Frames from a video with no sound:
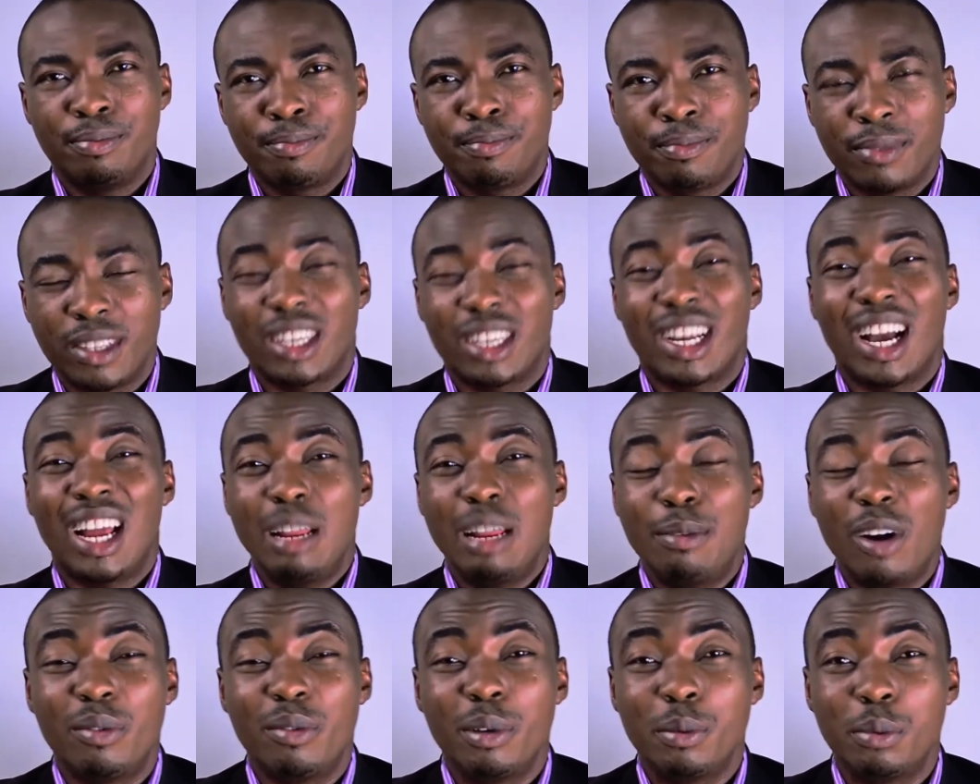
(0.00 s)
The
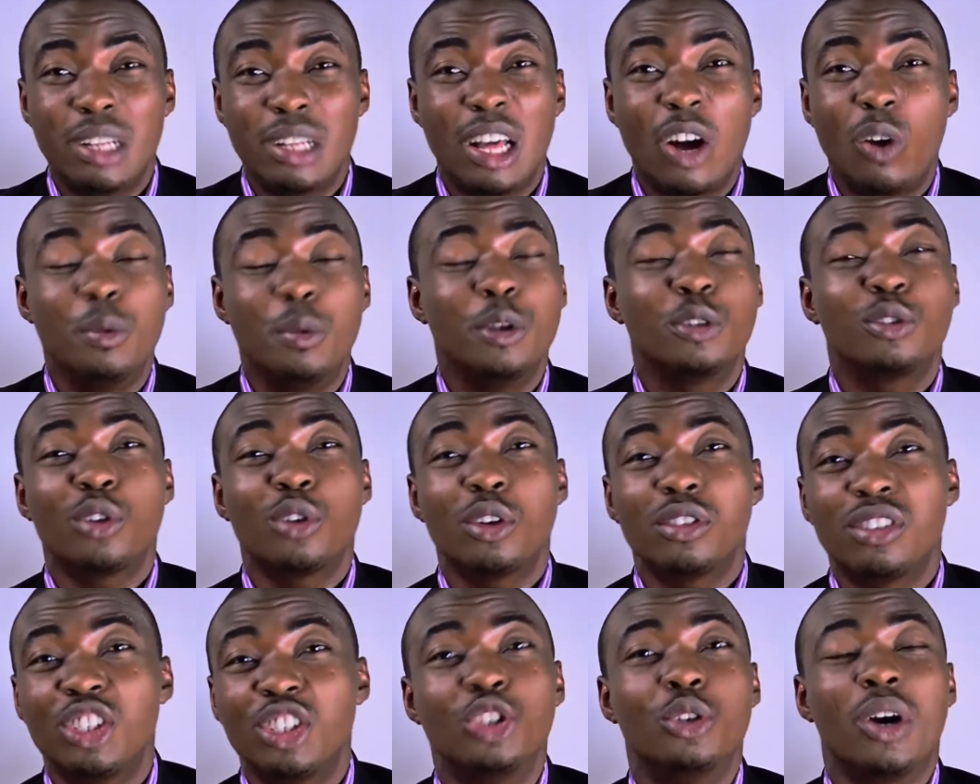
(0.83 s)
caliber of people that will be
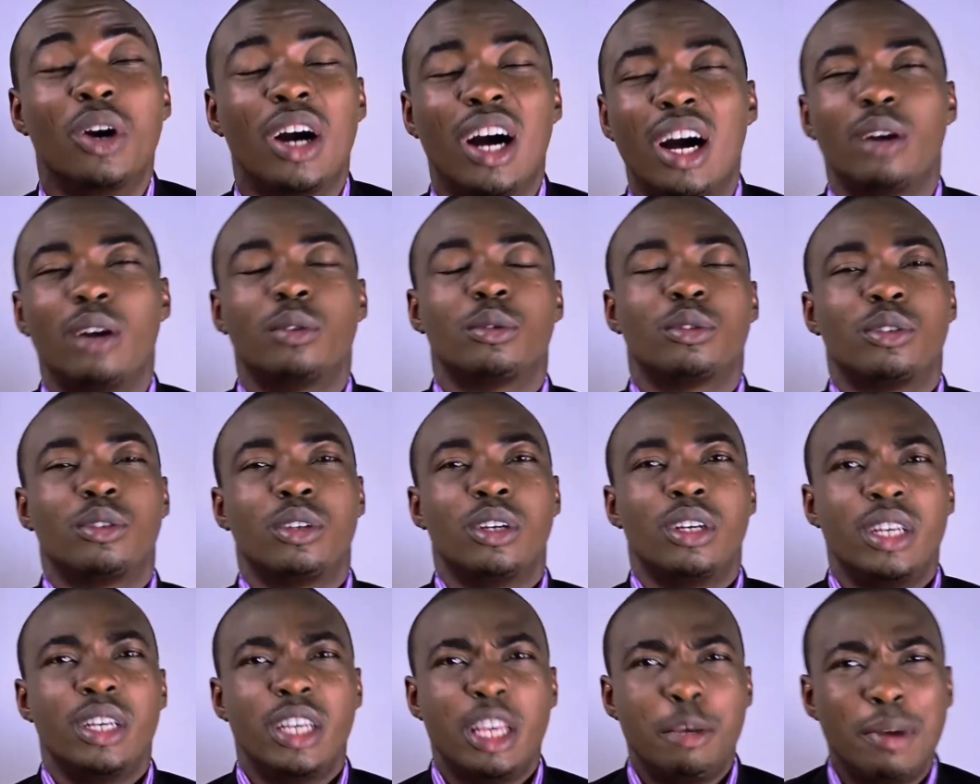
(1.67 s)
sorting you out.
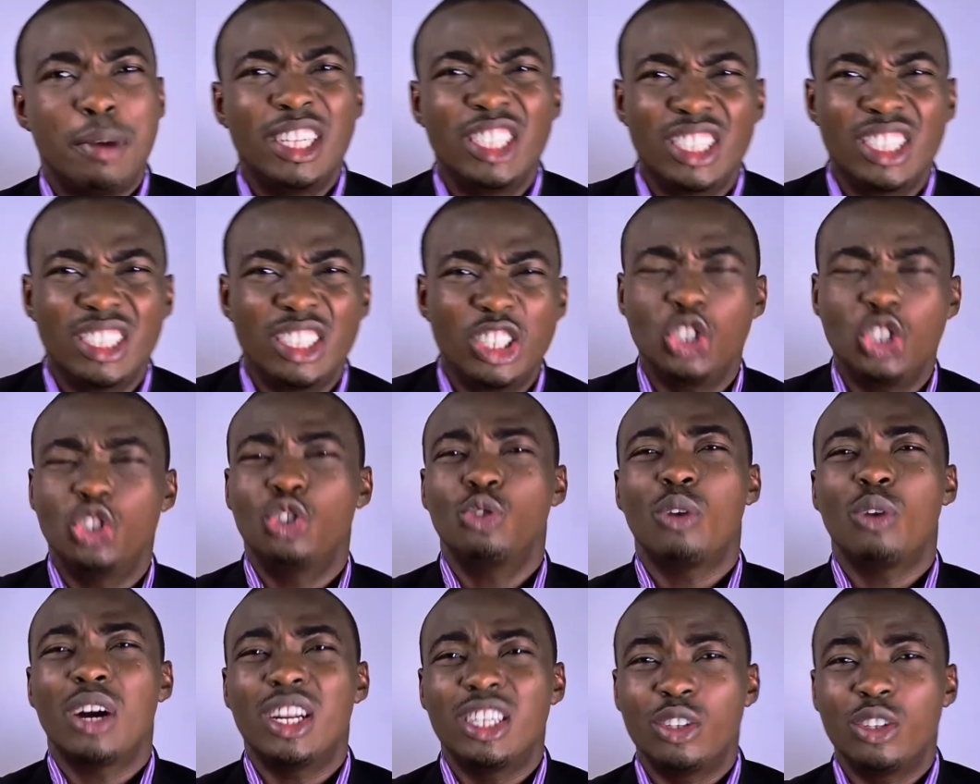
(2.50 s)
Imagine
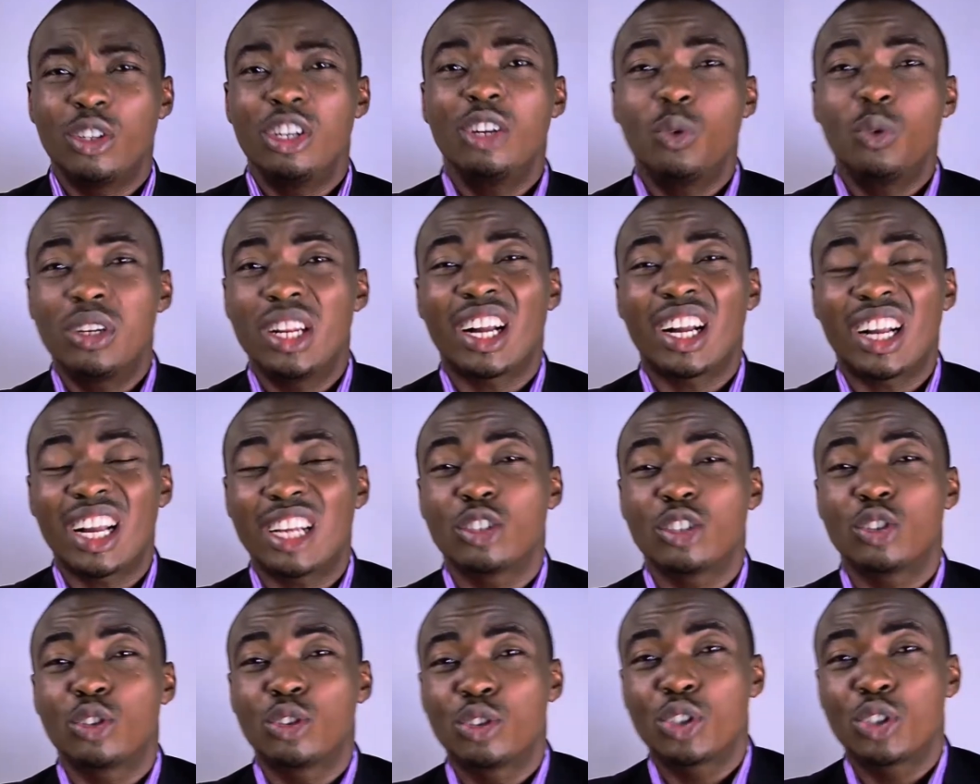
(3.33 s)
you are the only one that
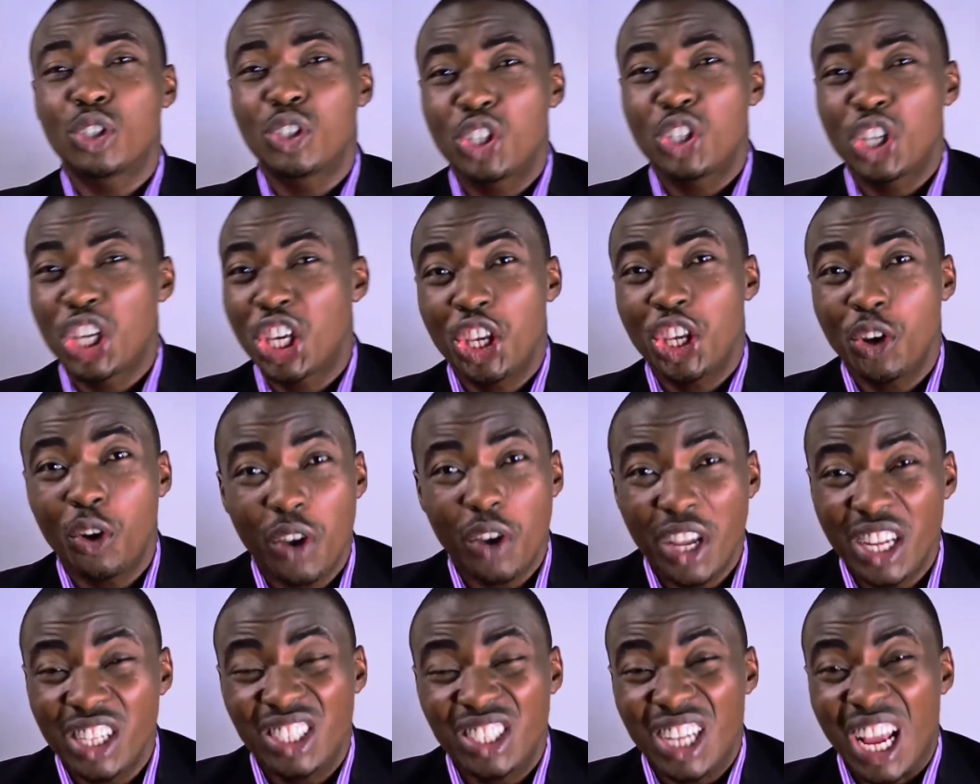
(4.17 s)
can cure
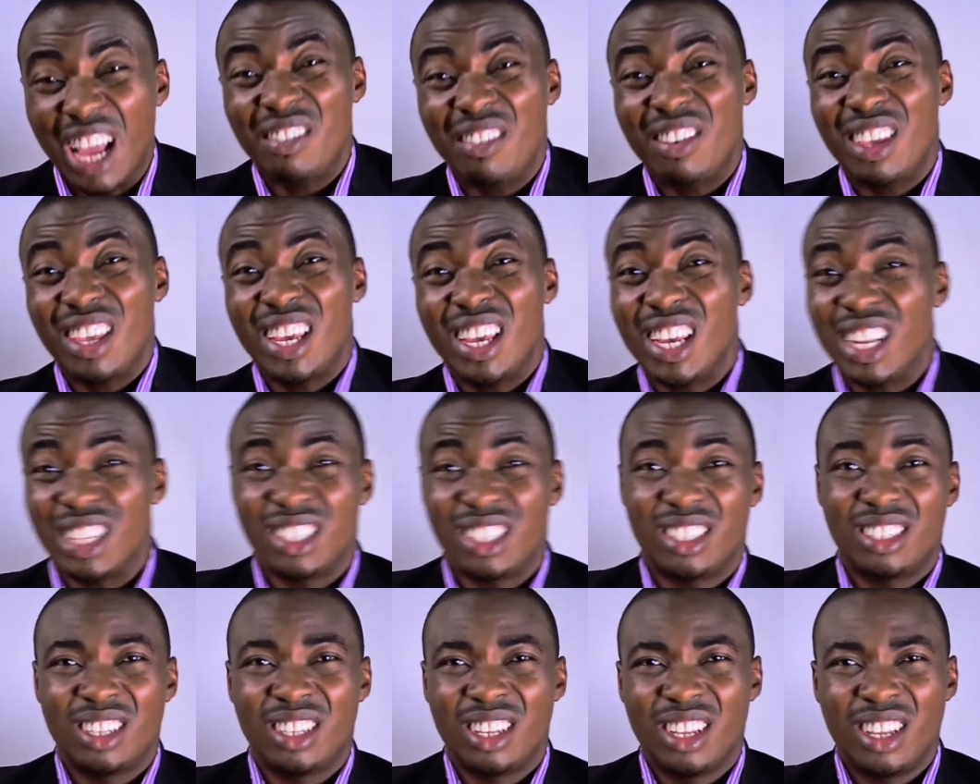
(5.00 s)

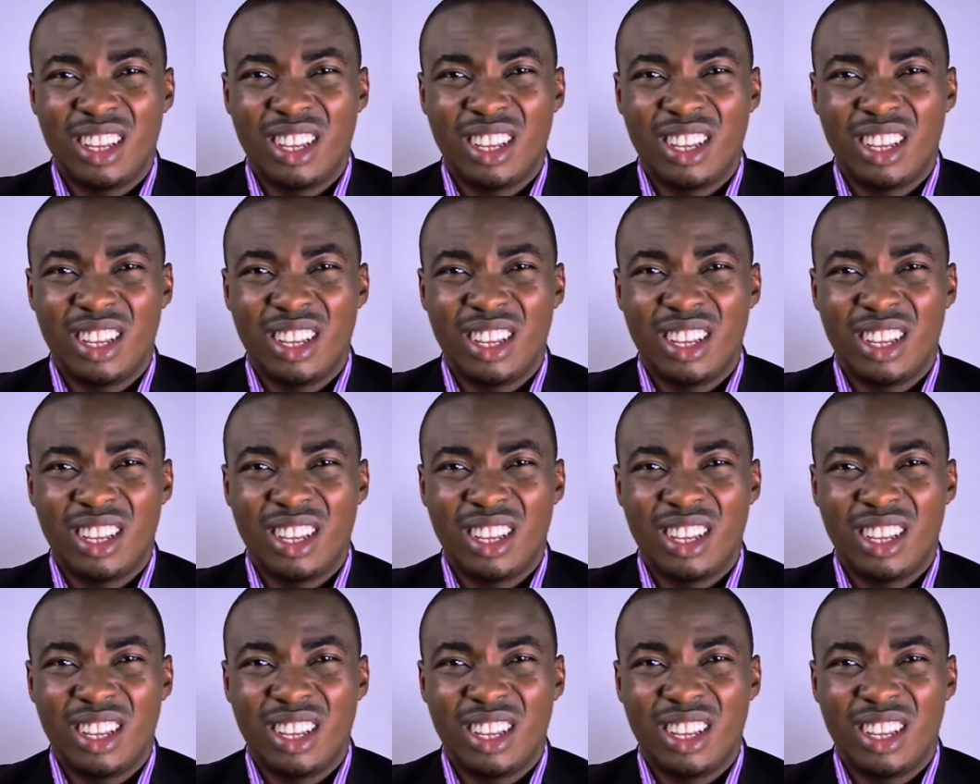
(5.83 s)
HIV/AIDS.